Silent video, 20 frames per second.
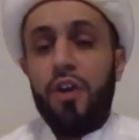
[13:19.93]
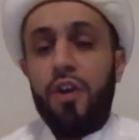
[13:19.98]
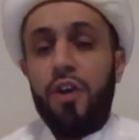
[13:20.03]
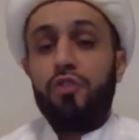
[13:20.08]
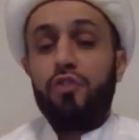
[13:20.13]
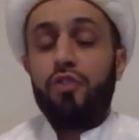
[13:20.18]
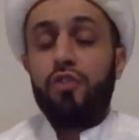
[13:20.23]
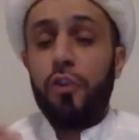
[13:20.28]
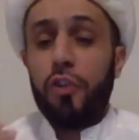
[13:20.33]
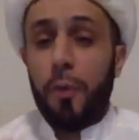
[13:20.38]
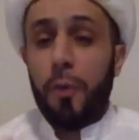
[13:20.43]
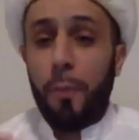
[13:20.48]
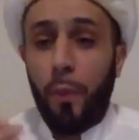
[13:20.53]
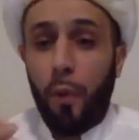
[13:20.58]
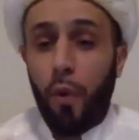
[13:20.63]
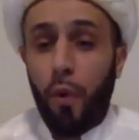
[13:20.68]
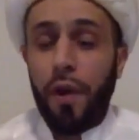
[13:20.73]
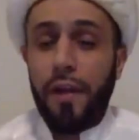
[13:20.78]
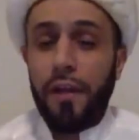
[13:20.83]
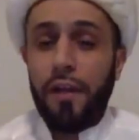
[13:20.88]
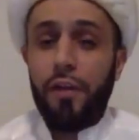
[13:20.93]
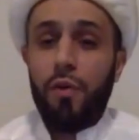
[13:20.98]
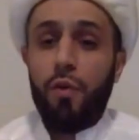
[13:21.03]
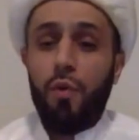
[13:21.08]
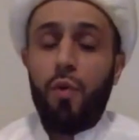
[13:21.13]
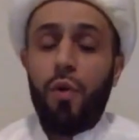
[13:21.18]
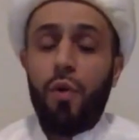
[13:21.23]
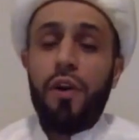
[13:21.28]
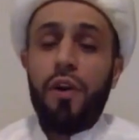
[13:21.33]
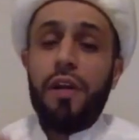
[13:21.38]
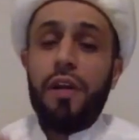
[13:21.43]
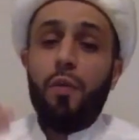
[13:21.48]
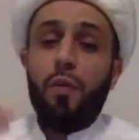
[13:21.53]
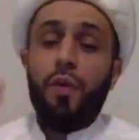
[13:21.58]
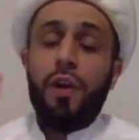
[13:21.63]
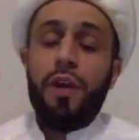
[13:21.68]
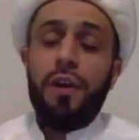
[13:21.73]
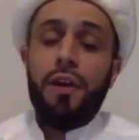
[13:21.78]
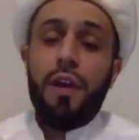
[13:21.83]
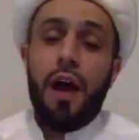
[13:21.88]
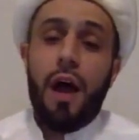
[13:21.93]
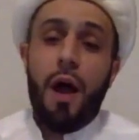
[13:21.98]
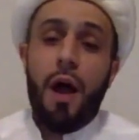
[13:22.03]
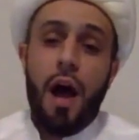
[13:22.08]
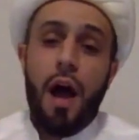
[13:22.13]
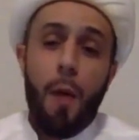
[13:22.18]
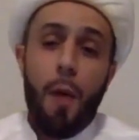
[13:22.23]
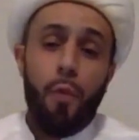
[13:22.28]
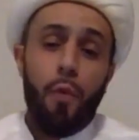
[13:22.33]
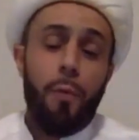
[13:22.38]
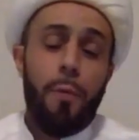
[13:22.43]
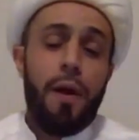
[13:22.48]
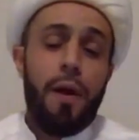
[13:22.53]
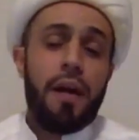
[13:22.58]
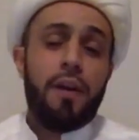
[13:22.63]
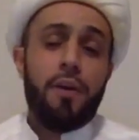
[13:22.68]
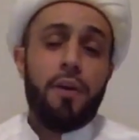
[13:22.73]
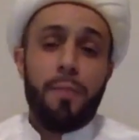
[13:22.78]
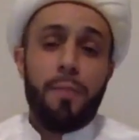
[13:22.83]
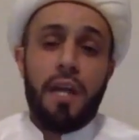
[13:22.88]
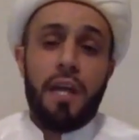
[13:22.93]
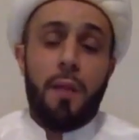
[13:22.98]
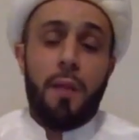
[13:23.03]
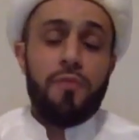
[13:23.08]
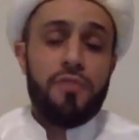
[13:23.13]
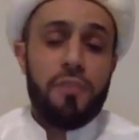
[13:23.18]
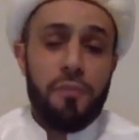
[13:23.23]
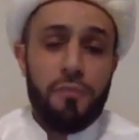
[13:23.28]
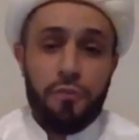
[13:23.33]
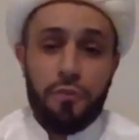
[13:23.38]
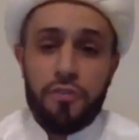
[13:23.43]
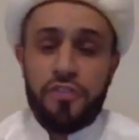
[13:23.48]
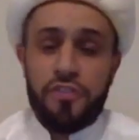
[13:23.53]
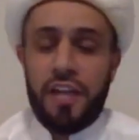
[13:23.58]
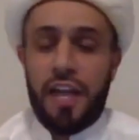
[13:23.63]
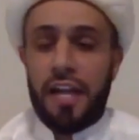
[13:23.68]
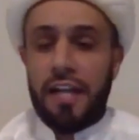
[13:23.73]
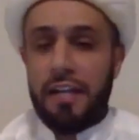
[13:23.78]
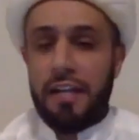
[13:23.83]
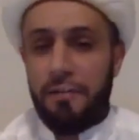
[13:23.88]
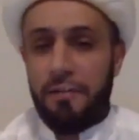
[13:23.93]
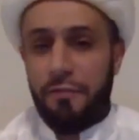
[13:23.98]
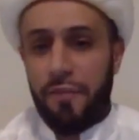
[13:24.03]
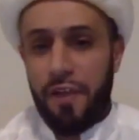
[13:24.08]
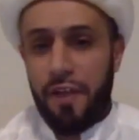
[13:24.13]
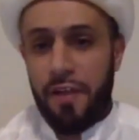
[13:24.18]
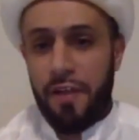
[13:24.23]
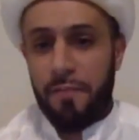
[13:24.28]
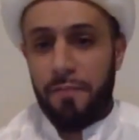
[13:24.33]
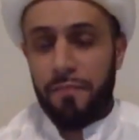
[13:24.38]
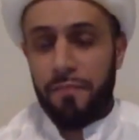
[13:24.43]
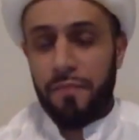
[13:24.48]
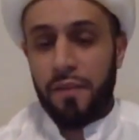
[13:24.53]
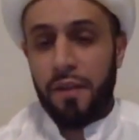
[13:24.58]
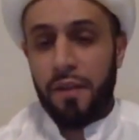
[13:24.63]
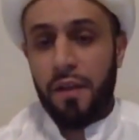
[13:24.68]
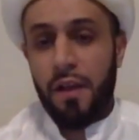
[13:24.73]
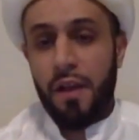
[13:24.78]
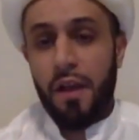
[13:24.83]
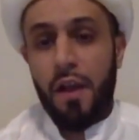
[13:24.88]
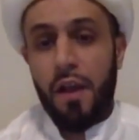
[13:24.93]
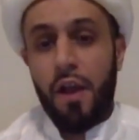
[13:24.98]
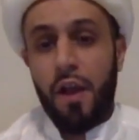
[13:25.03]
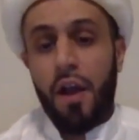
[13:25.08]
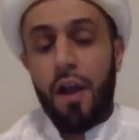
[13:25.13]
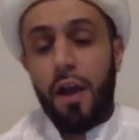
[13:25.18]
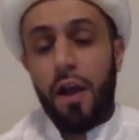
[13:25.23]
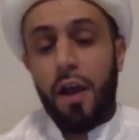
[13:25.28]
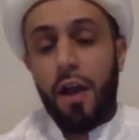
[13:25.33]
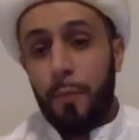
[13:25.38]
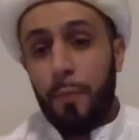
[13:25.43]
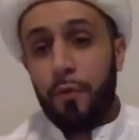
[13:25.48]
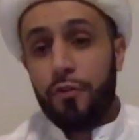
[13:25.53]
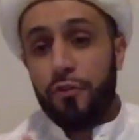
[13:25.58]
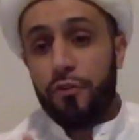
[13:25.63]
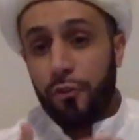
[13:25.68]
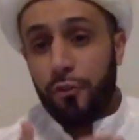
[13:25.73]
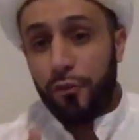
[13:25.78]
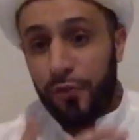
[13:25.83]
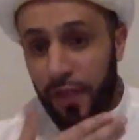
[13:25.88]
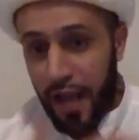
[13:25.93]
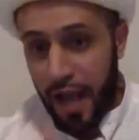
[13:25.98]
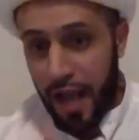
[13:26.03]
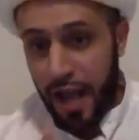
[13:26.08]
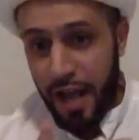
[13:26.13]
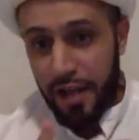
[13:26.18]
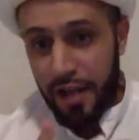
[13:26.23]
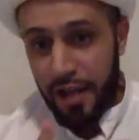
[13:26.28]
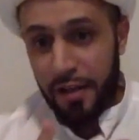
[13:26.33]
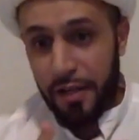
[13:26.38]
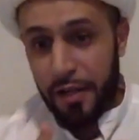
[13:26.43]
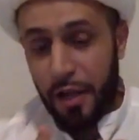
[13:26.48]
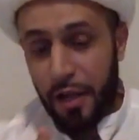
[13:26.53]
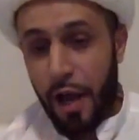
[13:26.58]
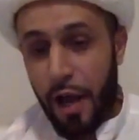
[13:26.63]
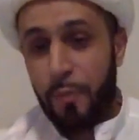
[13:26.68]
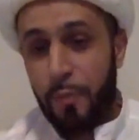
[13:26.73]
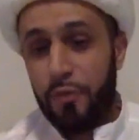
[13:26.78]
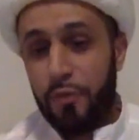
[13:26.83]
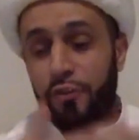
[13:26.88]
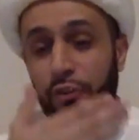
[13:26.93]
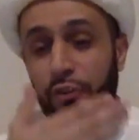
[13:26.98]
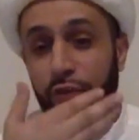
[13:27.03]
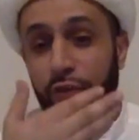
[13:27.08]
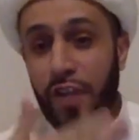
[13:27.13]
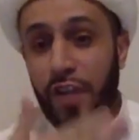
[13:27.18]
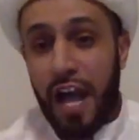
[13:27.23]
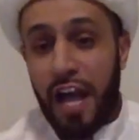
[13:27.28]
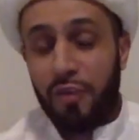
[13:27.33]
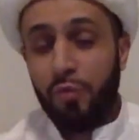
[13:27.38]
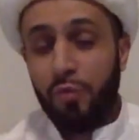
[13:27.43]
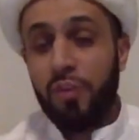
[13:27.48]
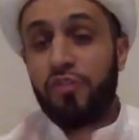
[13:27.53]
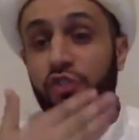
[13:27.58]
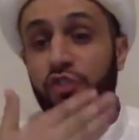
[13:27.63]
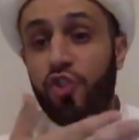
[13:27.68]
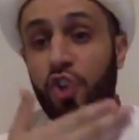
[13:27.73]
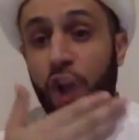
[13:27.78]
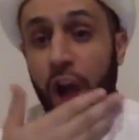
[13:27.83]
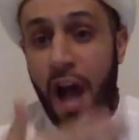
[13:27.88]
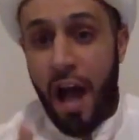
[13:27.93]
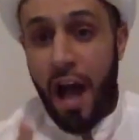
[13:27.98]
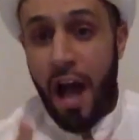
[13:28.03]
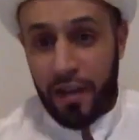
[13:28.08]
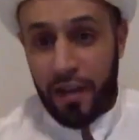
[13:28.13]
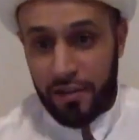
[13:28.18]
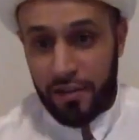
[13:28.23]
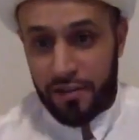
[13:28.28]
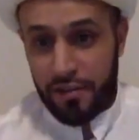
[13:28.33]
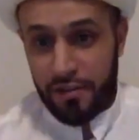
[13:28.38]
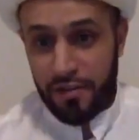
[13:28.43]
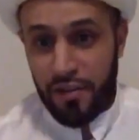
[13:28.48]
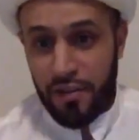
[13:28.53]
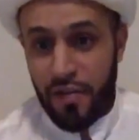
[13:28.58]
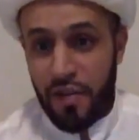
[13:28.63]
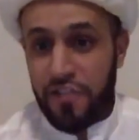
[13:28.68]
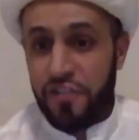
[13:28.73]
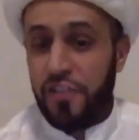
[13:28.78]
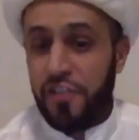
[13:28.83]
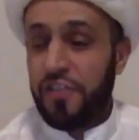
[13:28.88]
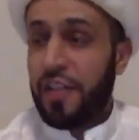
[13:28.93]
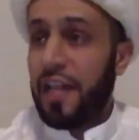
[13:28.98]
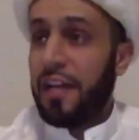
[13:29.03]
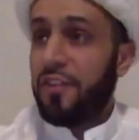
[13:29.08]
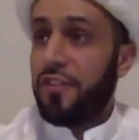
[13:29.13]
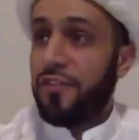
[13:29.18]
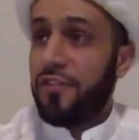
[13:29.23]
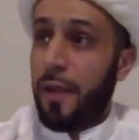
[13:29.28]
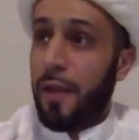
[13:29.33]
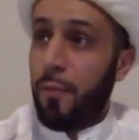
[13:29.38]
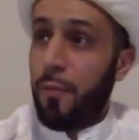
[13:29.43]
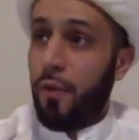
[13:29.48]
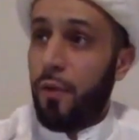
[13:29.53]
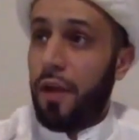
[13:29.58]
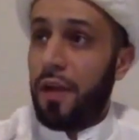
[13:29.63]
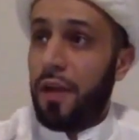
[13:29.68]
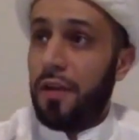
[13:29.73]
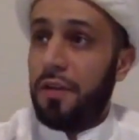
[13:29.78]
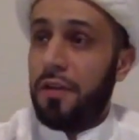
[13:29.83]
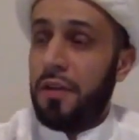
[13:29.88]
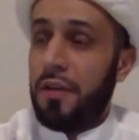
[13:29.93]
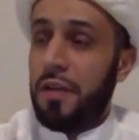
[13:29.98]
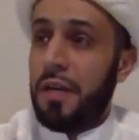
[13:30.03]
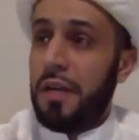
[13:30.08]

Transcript: to the point where when Abu Bakr becomes the first Khalifa, Abu Sufyan was shocked. This is like someone